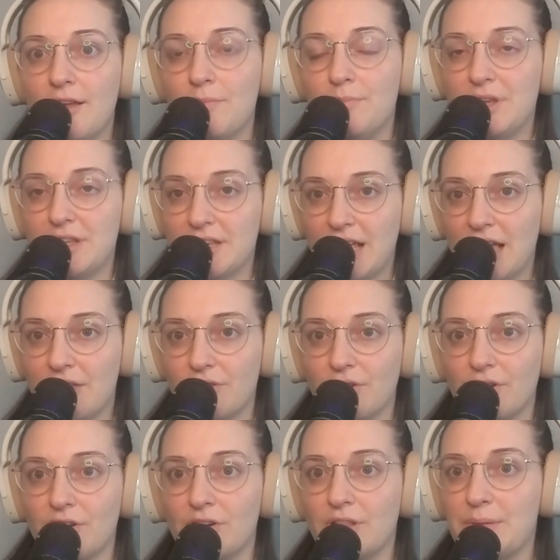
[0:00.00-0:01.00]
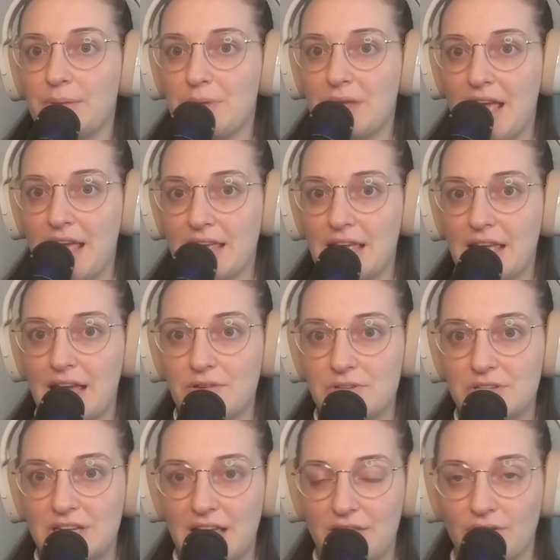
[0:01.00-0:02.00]
be together or like be hanging
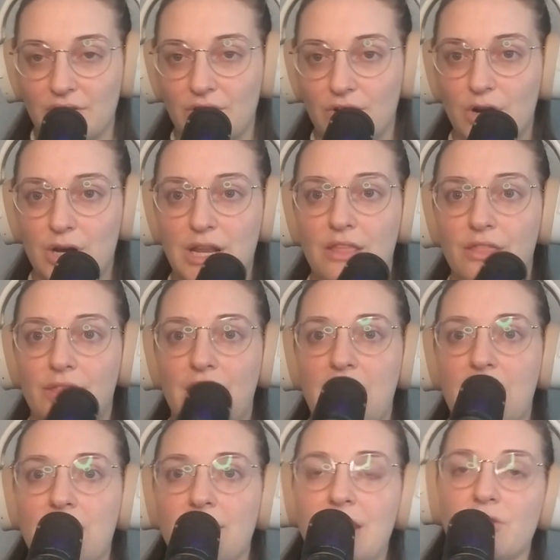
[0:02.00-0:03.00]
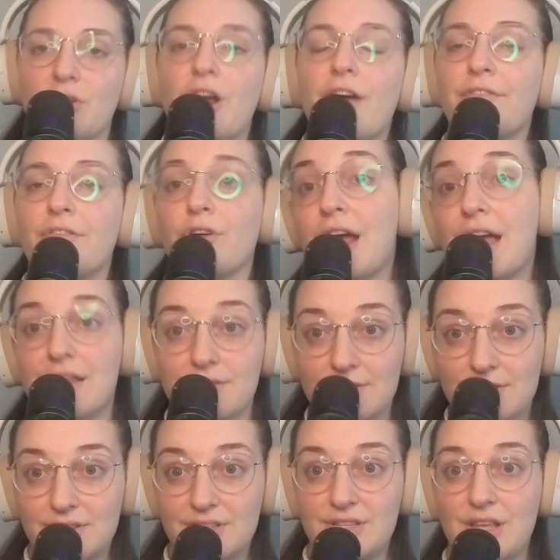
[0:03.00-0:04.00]
out together or anything. Like, they're not
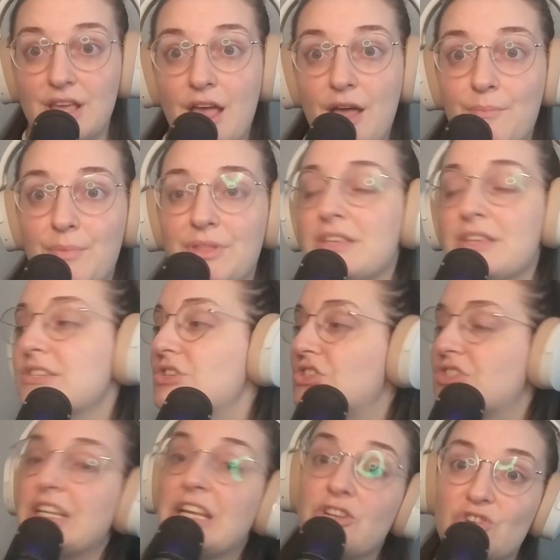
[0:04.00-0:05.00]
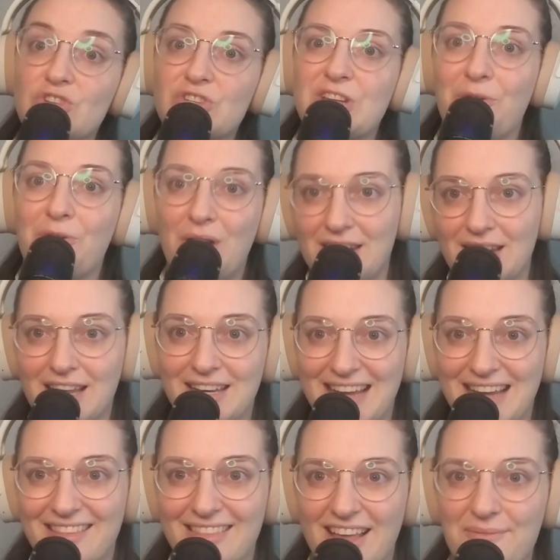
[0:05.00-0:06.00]
friends, but this is just an interesting way to
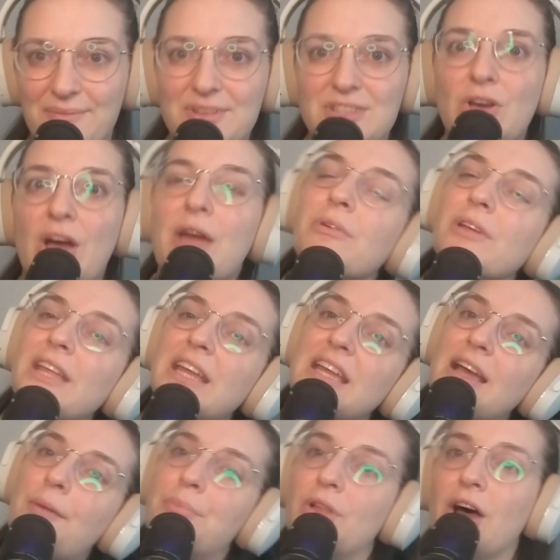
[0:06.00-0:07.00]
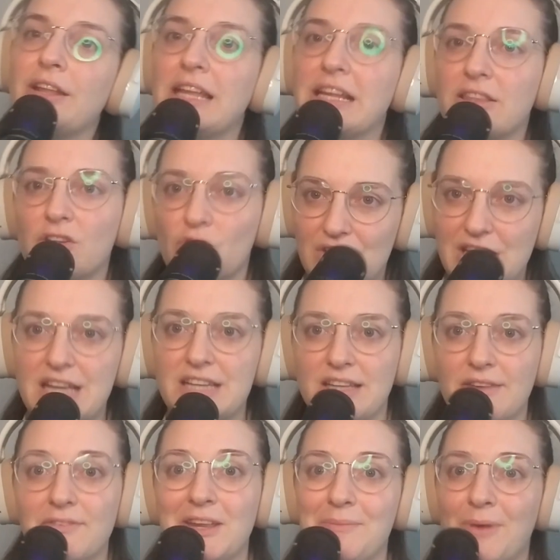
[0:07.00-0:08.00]
connect them. So I really applaud like the
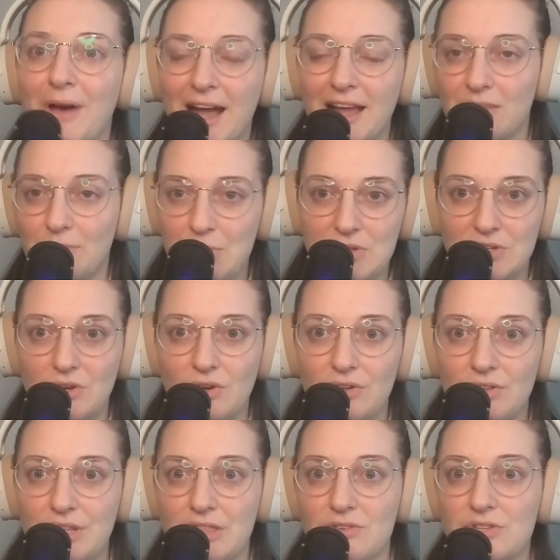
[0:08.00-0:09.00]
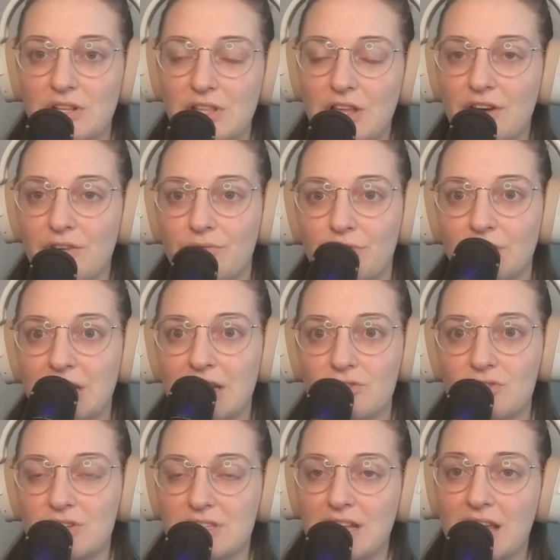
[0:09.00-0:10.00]
creativity behind the musical. Like, there's a lot of really
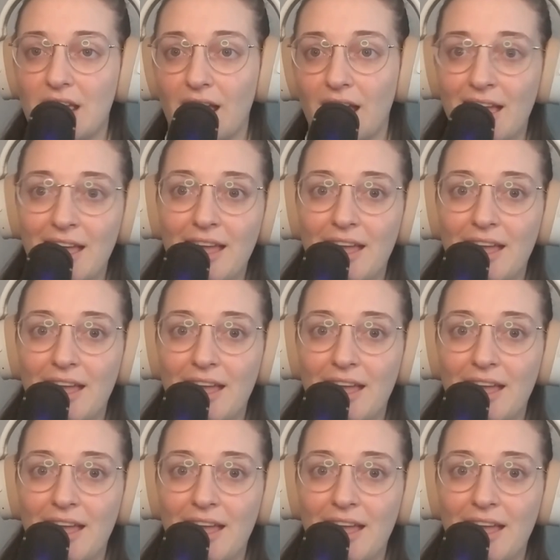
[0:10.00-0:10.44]
interesting